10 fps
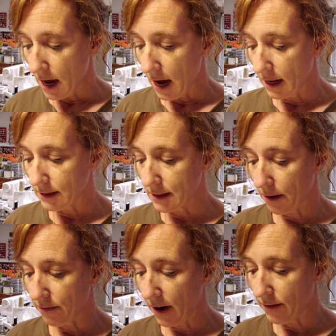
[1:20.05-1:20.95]
And
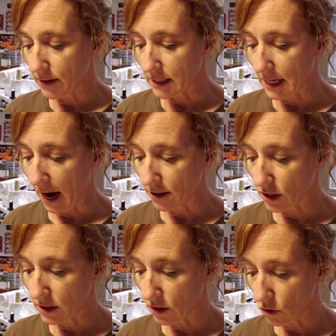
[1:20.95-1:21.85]
step 5 is
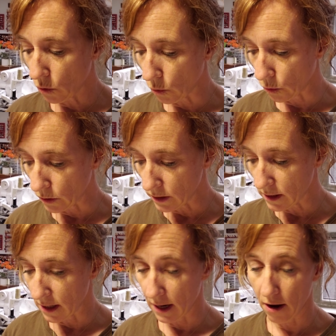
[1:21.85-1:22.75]
gadgets and tools
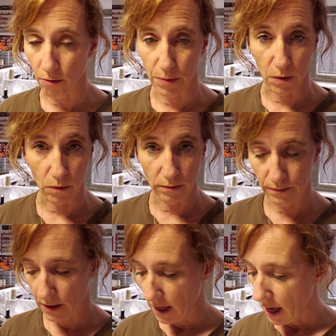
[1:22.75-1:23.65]
that help you.
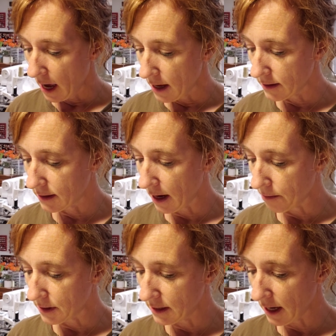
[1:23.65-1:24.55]

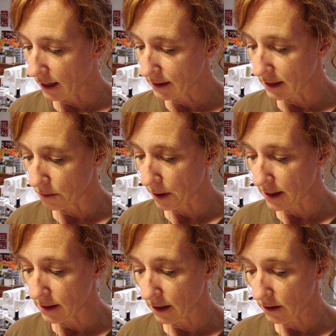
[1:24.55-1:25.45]
Step 6 is
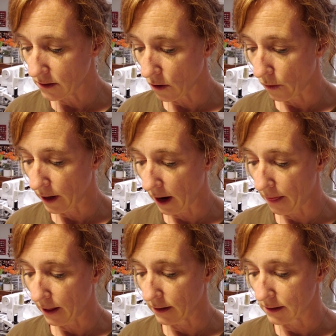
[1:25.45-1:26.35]
piecing and sewing. And
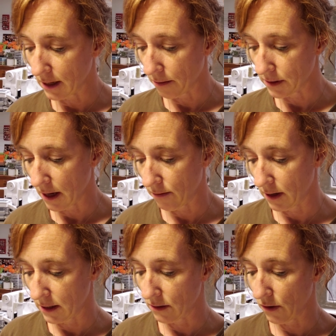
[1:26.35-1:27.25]
then step 7
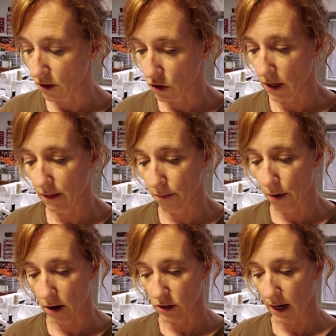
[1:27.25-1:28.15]
is finishing the
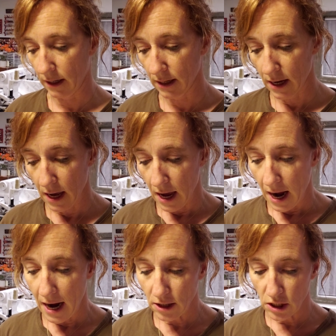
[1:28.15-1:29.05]
project.
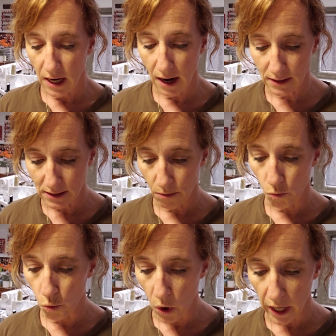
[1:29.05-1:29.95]
And she has
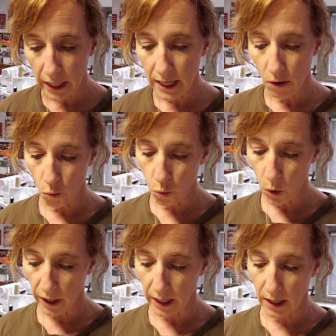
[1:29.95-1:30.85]
some really,
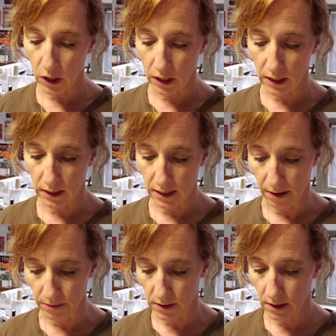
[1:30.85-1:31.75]
really good
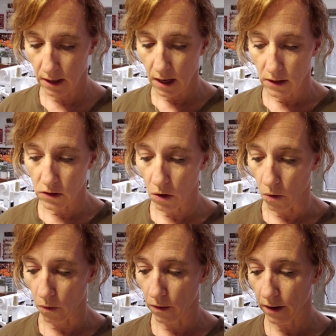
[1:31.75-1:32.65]
tips. So